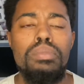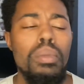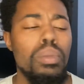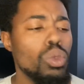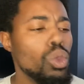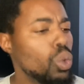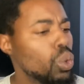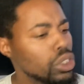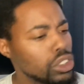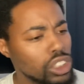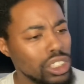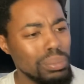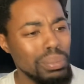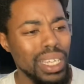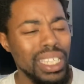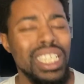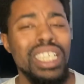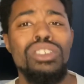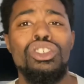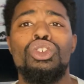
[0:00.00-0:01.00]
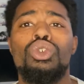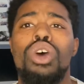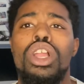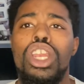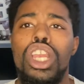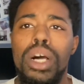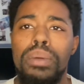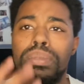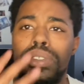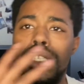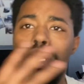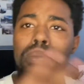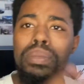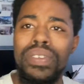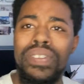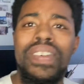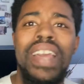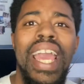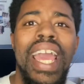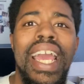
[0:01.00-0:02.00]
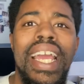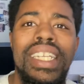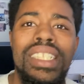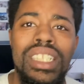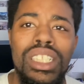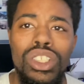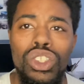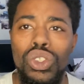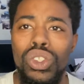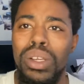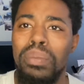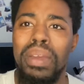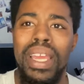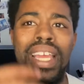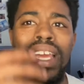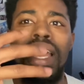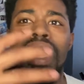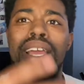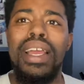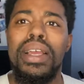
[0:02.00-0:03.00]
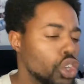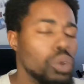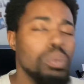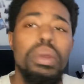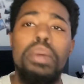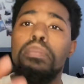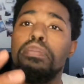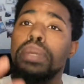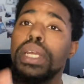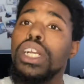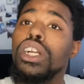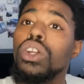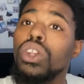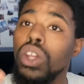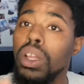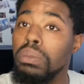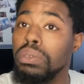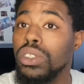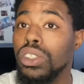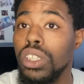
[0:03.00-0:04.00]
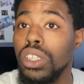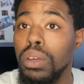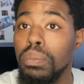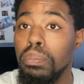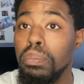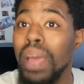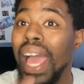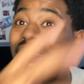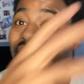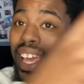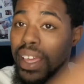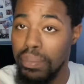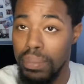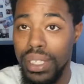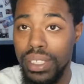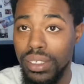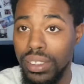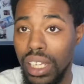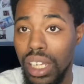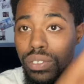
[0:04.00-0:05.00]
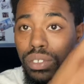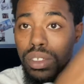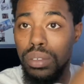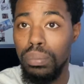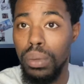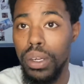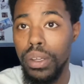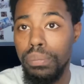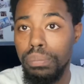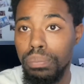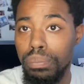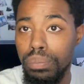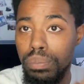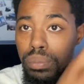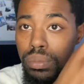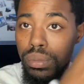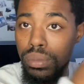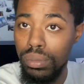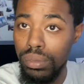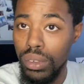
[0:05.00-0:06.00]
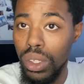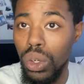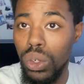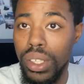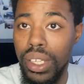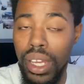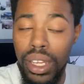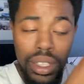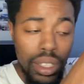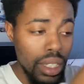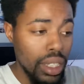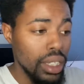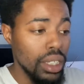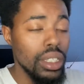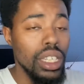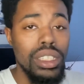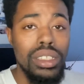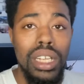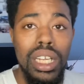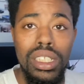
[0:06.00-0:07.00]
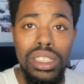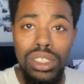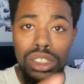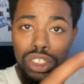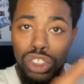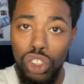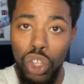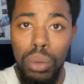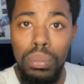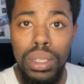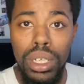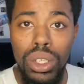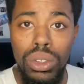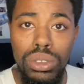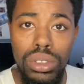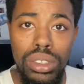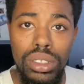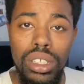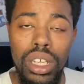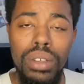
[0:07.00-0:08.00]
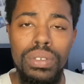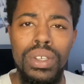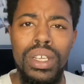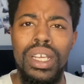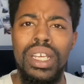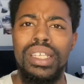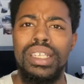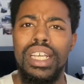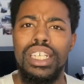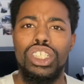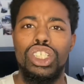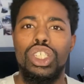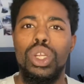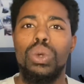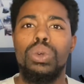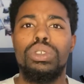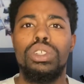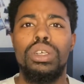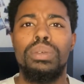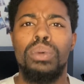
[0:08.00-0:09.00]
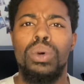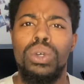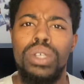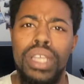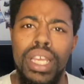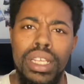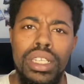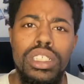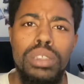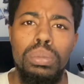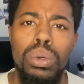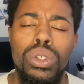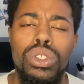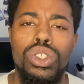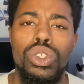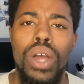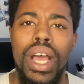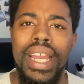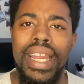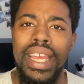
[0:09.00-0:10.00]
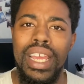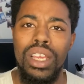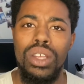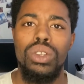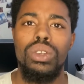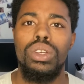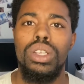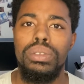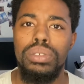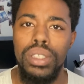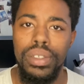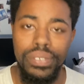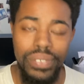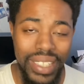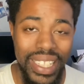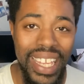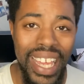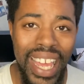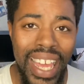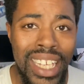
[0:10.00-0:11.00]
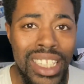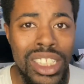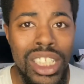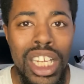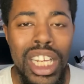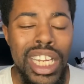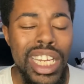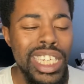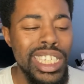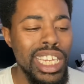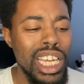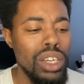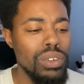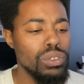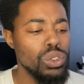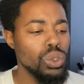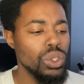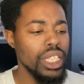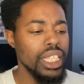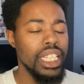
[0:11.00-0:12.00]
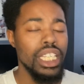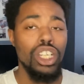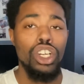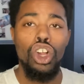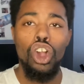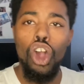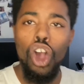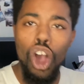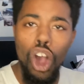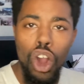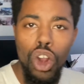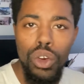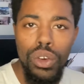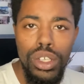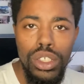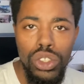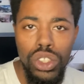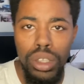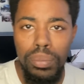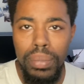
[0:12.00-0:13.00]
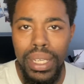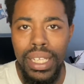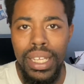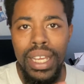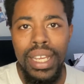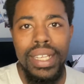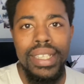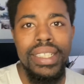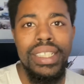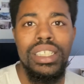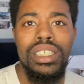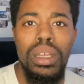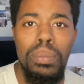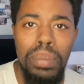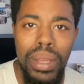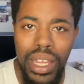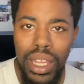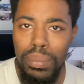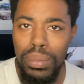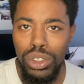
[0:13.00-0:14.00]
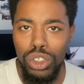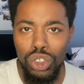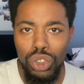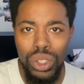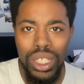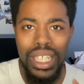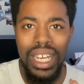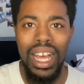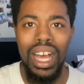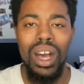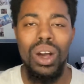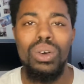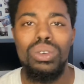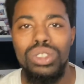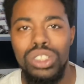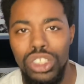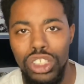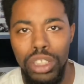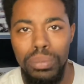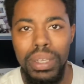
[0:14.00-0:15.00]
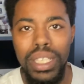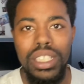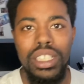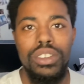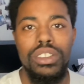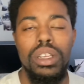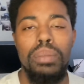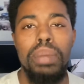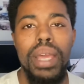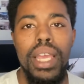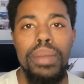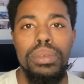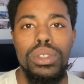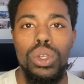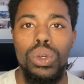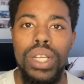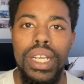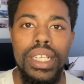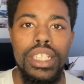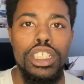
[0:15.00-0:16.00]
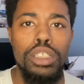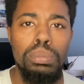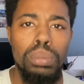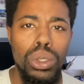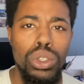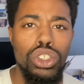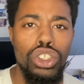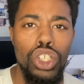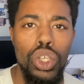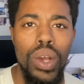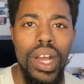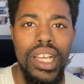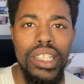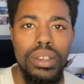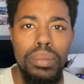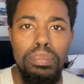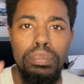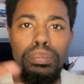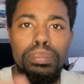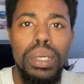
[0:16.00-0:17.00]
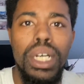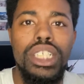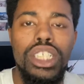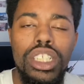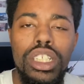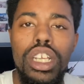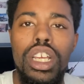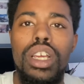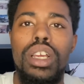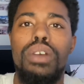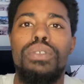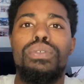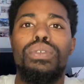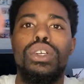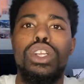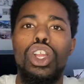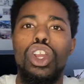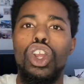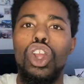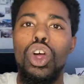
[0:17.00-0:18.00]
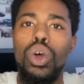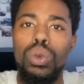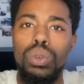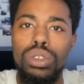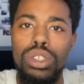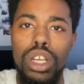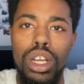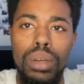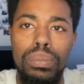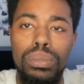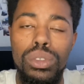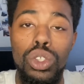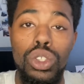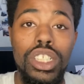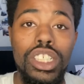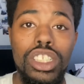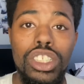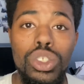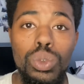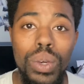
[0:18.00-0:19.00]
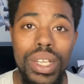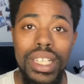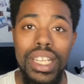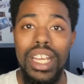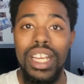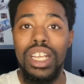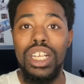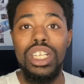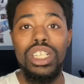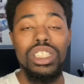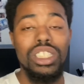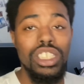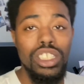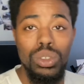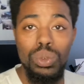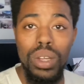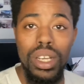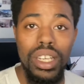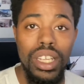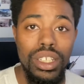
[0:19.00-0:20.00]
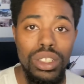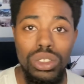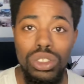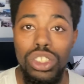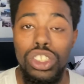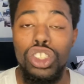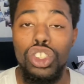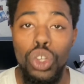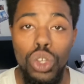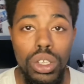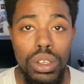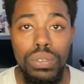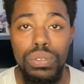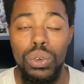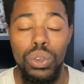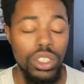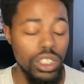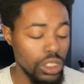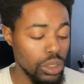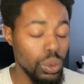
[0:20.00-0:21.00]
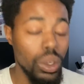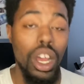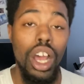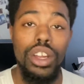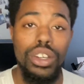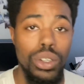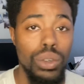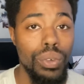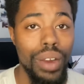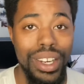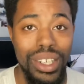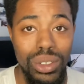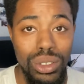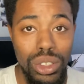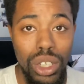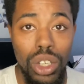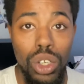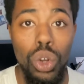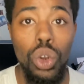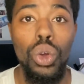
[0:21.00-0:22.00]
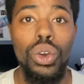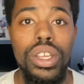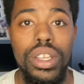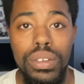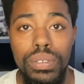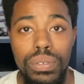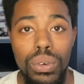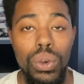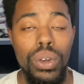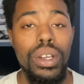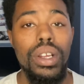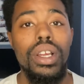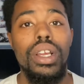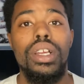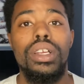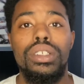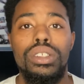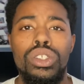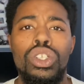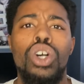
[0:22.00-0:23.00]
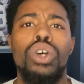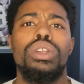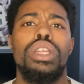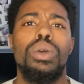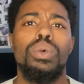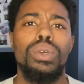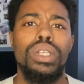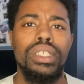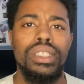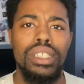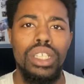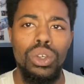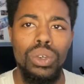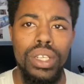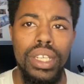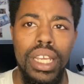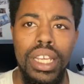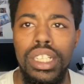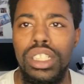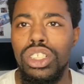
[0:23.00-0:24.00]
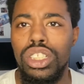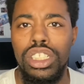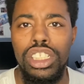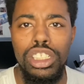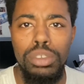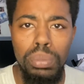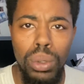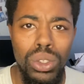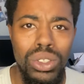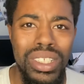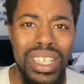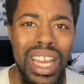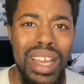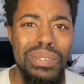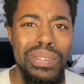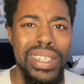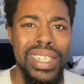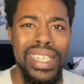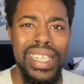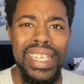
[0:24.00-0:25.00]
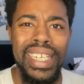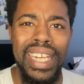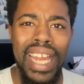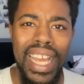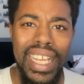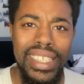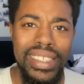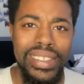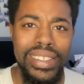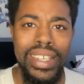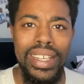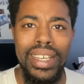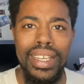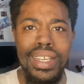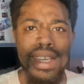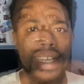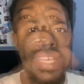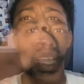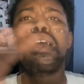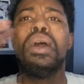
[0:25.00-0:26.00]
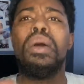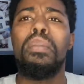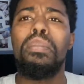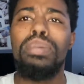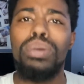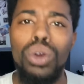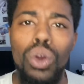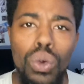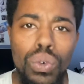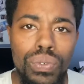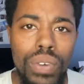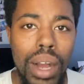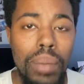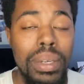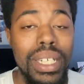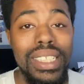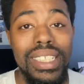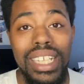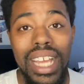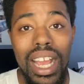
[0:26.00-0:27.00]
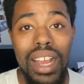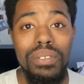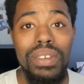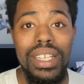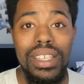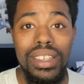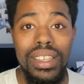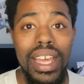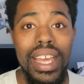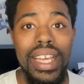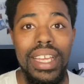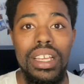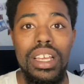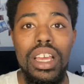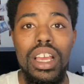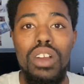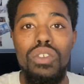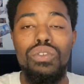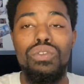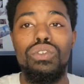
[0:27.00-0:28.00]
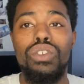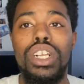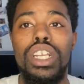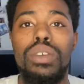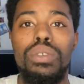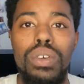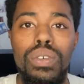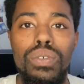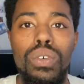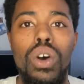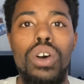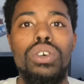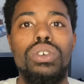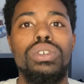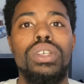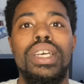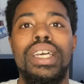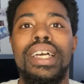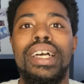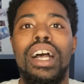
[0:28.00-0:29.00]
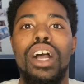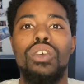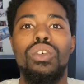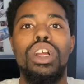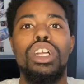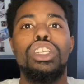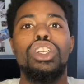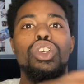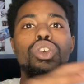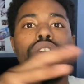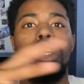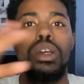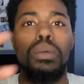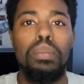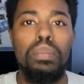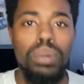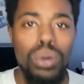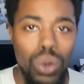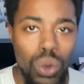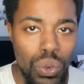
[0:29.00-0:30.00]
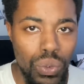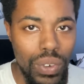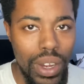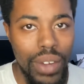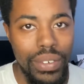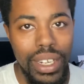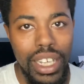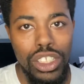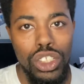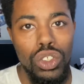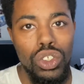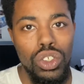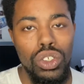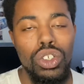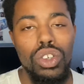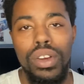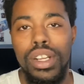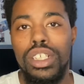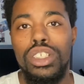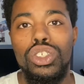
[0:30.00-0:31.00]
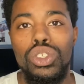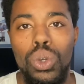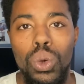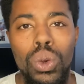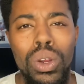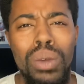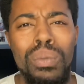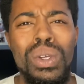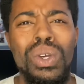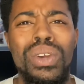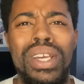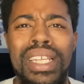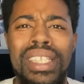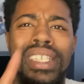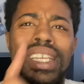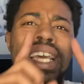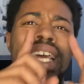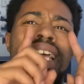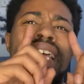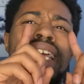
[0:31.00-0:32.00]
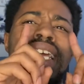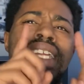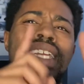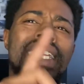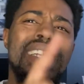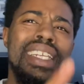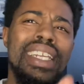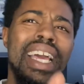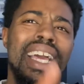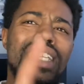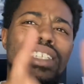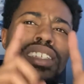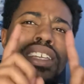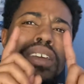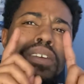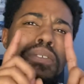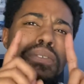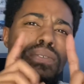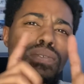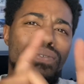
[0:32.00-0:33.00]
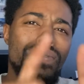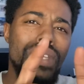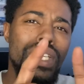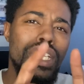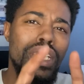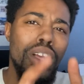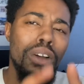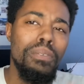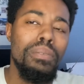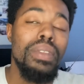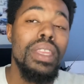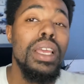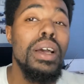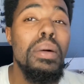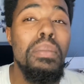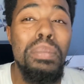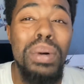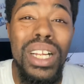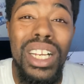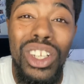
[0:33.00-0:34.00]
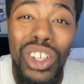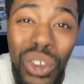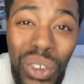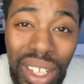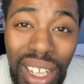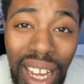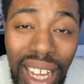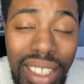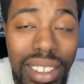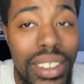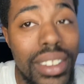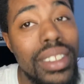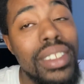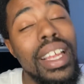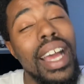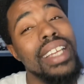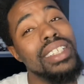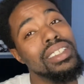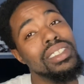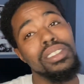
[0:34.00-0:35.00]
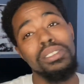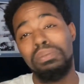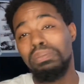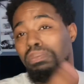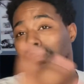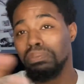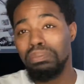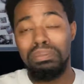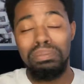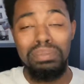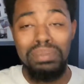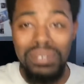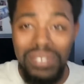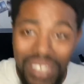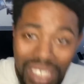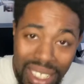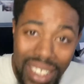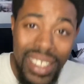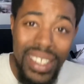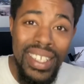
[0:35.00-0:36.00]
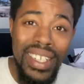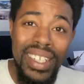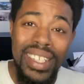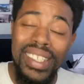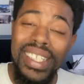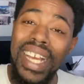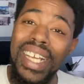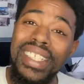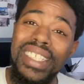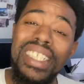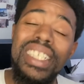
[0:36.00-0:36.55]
Or somebody gives you a lump sum of cash and you can make a little bit bigger lump sum payments every month. Okay, that's like your installment loans and stuff. That shows them, okay, this person know how to handle lump sums of cash. Now, if you can get a car and you can make decent payments, or you get a house and you can make decent payments, okay, this person know how to budget for the long term. So this is what lenders is looking for. This is what underwriters are looking for. You know, they want to say, okay, did this person have a nice credit profile? Because everything really revolves around your credit profile, not your credit score. And we're gonna get to that in the next video. But look, guys, that's the